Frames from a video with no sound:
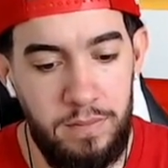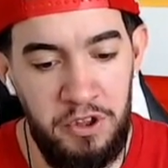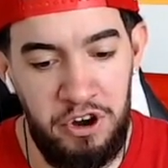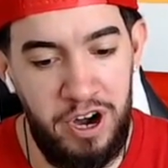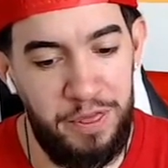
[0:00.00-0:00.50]

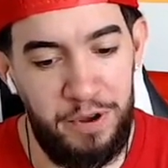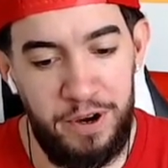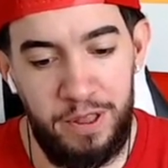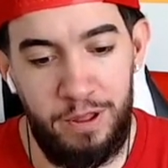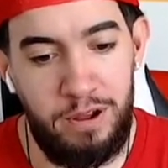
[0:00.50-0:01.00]
All right, 3rd
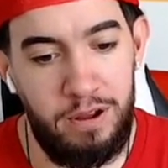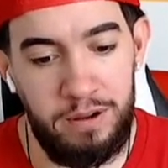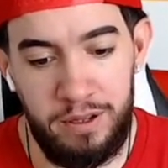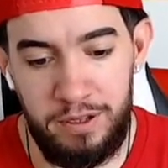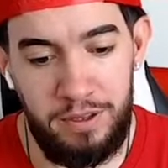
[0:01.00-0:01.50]
and
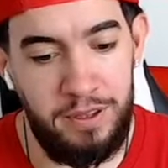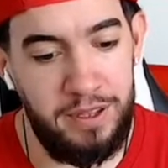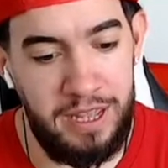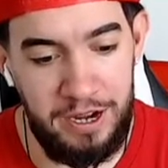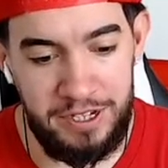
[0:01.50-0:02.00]
long.
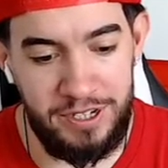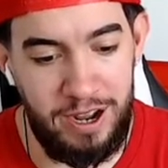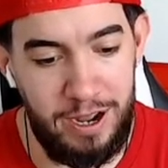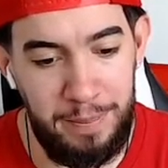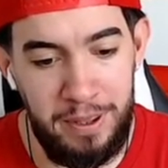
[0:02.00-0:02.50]
Get a
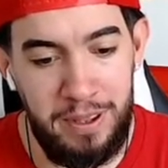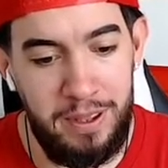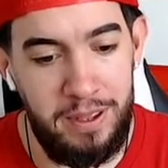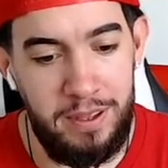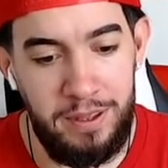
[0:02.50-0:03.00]
stop.
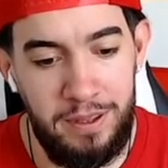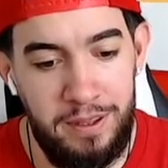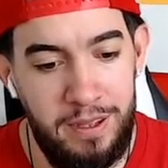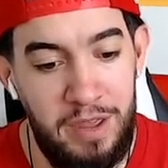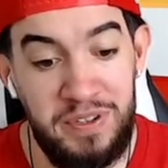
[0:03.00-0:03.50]

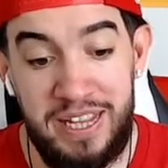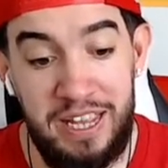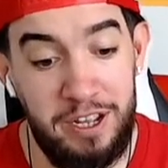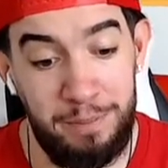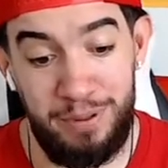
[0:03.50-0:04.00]
If it's
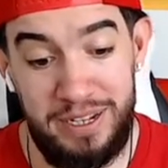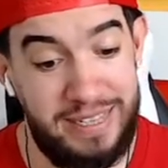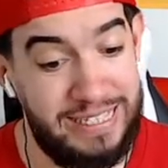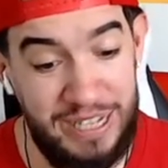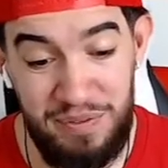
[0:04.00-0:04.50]
incomplete,
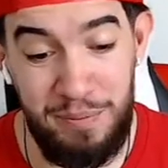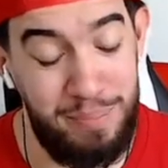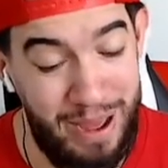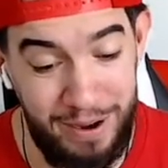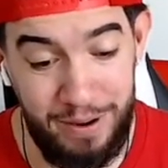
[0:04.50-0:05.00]
that's even
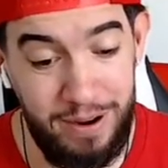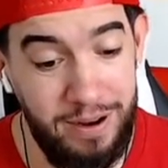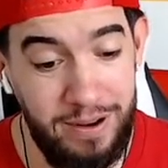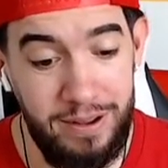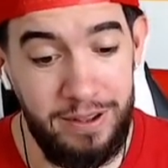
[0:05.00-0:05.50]
better.
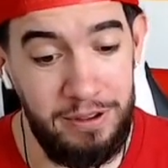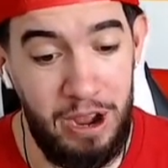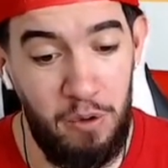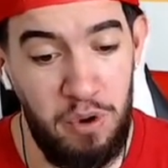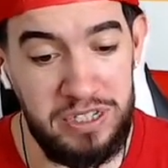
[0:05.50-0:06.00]
You
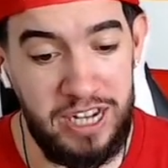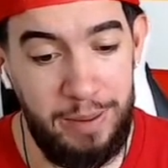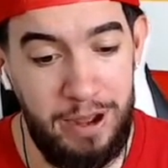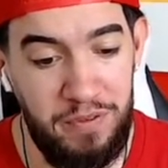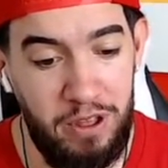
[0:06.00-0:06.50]
got one
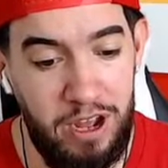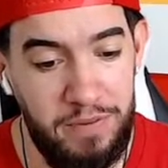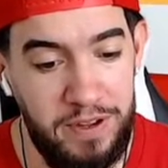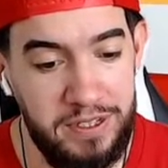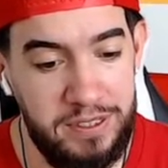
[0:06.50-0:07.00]
timeout for the
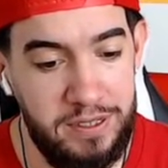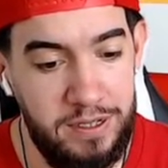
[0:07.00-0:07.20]
offense.